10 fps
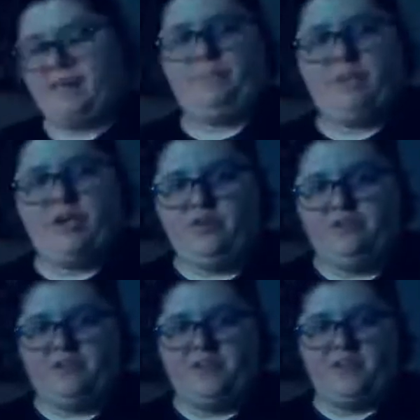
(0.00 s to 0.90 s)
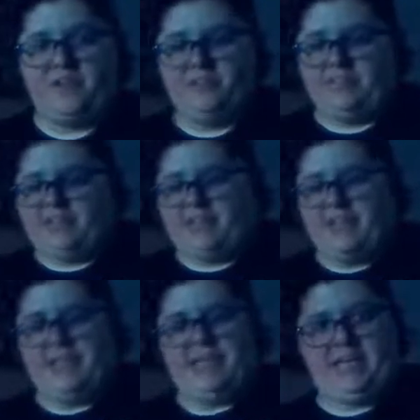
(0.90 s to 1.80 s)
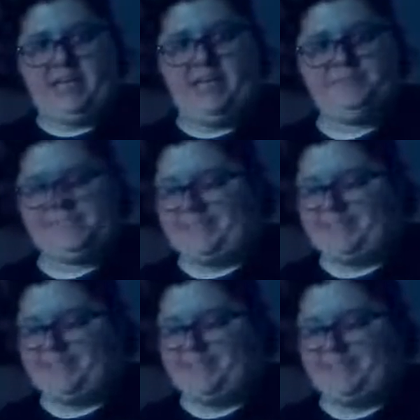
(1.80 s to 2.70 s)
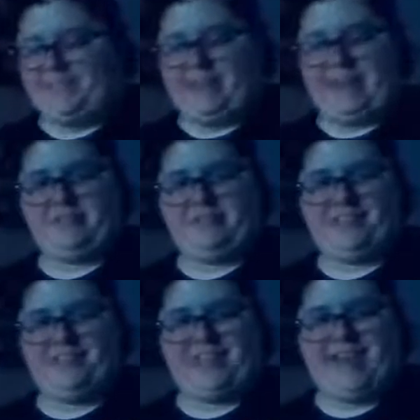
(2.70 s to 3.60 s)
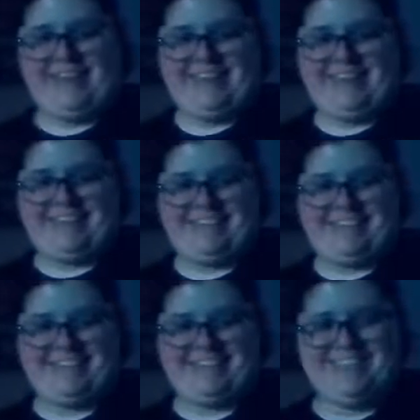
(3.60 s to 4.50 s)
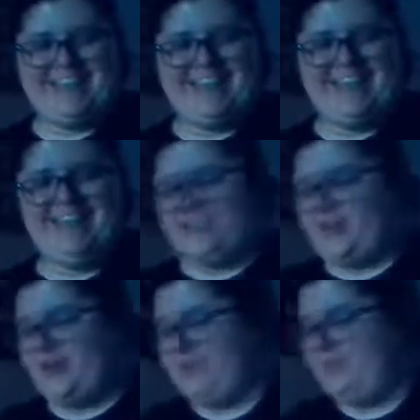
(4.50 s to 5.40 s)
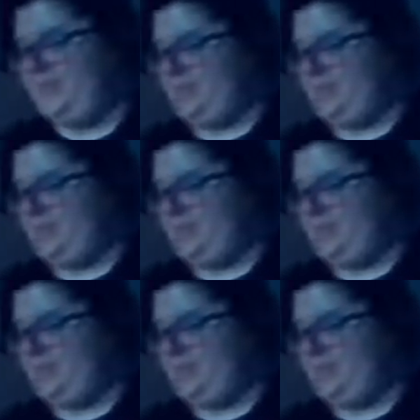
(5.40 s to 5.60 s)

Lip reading: beautiful lasagna cups, look at how cute that is. Isn't that adorable?